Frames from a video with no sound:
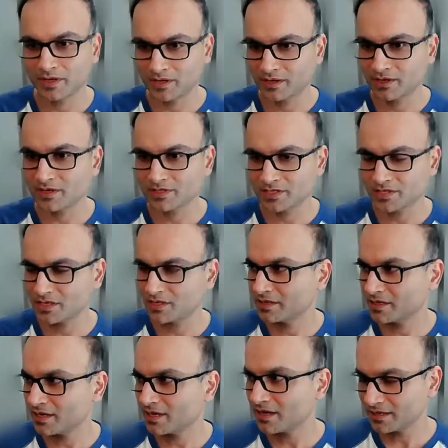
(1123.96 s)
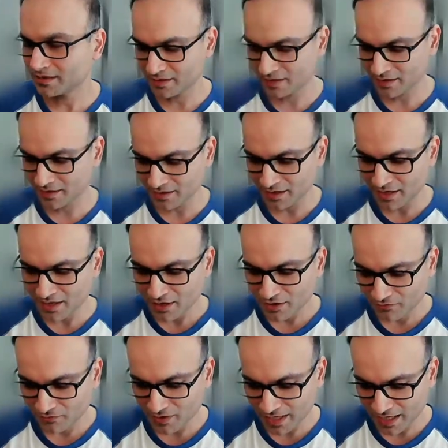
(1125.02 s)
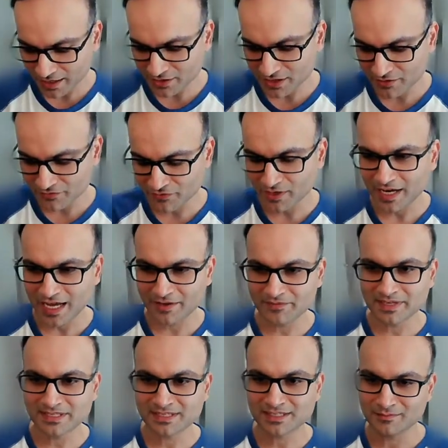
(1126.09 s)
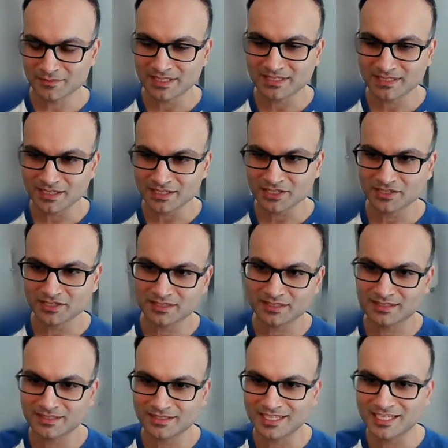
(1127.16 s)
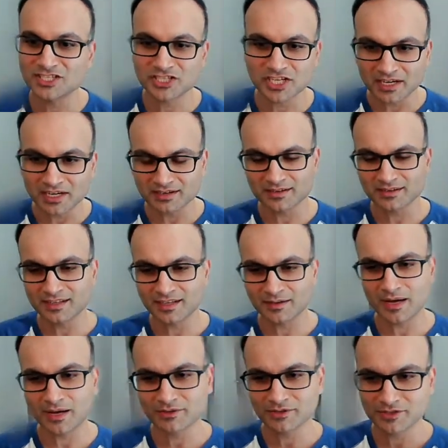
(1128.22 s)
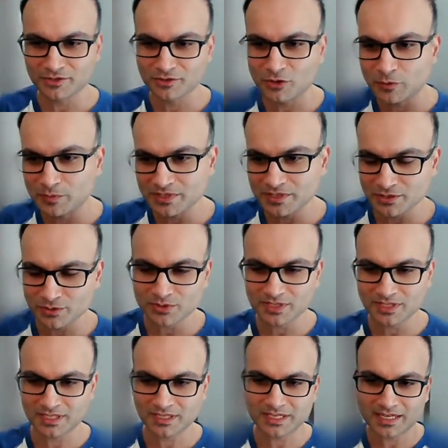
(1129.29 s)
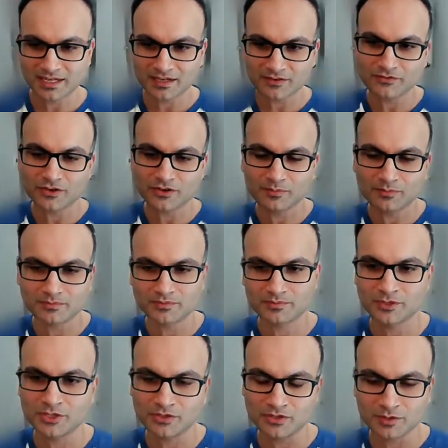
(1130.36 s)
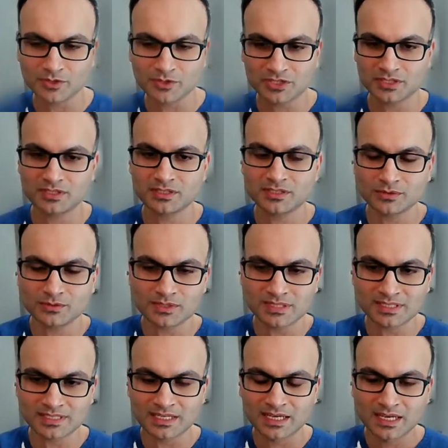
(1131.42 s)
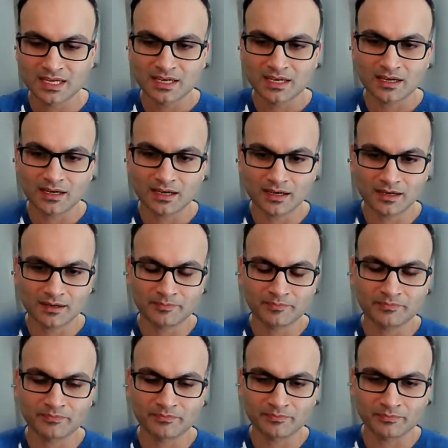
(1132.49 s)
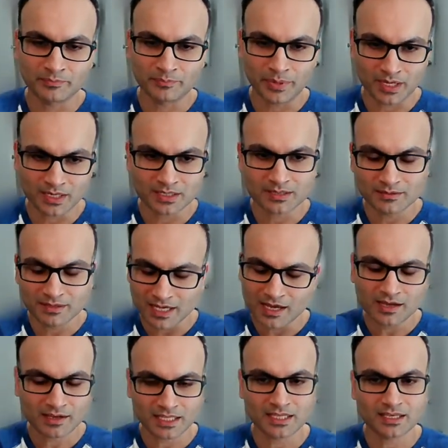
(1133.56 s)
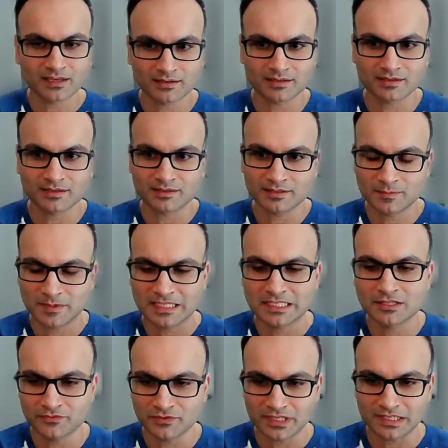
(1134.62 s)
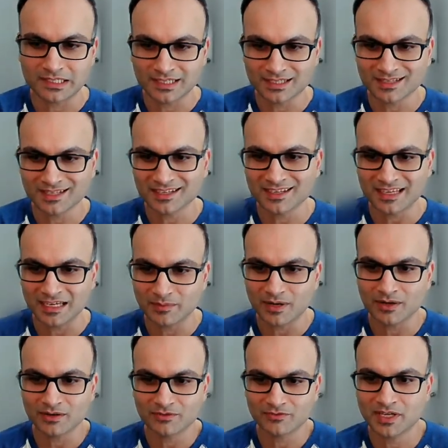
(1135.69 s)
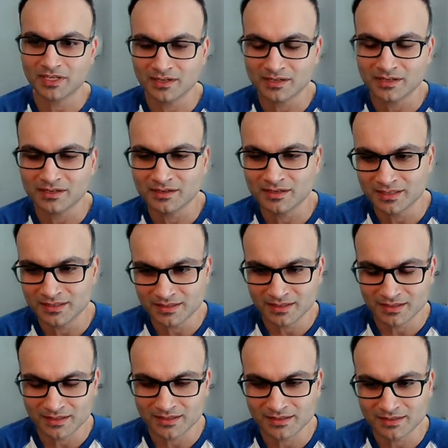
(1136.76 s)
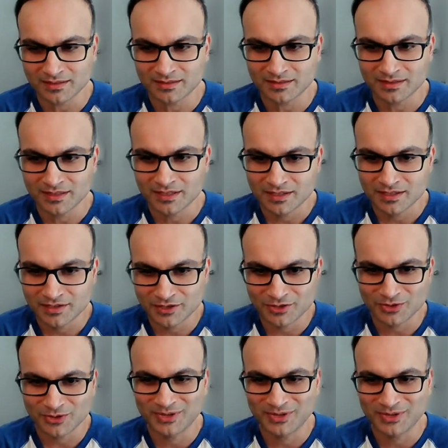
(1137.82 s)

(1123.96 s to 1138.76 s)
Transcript: gotcha yeah i think we actually were having some discussions in general about you know open sourcing data from you know commercial tools um, but yeah, I think uh, specifically thinking about whether it, it is, you know,